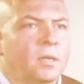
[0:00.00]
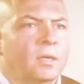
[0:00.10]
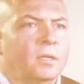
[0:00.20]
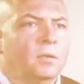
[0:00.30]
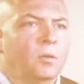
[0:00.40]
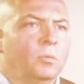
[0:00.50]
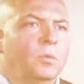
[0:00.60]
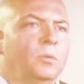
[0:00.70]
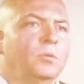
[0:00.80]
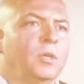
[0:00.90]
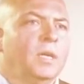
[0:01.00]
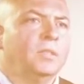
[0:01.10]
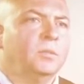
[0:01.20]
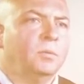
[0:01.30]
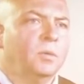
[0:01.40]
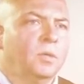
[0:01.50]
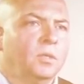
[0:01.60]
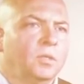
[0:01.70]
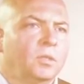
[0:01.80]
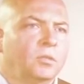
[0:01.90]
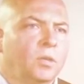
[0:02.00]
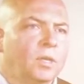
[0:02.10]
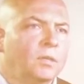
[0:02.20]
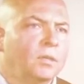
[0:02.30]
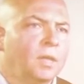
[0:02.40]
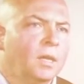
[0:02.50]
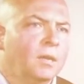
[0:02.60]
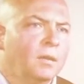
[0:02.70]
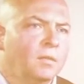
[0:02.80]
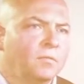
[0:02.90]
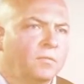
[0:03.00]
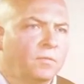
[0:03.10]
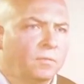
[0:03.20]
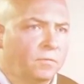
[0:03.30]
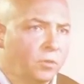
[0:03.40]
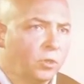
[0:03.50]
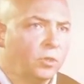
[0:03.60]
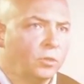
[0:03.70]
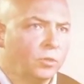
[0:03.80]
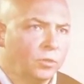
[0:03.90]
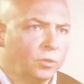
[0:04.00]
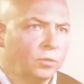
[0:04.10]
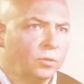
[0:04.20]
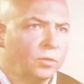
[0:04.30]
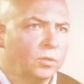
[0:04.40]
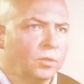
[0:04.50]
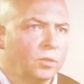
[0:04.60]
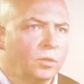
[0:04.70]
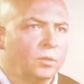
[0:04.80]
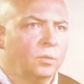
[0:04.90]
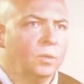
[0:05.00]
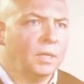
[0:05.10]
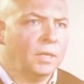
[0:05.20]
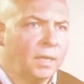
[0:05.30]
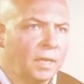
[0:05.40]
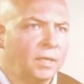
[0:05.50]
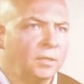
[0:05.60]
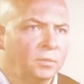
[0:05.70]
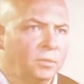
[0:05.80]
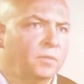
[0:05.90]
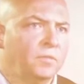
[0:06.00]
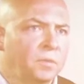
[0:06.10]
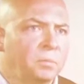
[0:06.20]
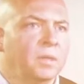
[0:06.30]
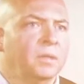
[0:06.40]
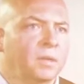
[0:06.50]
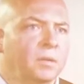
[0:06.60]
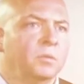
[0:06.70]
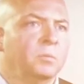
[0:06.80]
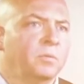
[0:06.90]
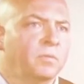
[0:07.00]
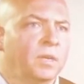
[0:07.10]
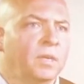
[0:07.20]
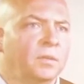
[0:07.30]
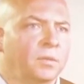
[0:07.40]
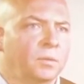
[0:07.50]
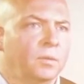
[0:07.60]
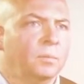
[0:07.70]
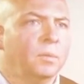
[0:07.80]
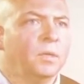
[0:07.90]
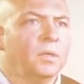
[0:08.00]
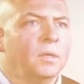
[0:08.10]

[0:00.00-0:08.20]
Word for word: that I hope to address was trying to get first year students to engage with the feedback that I was providing to them.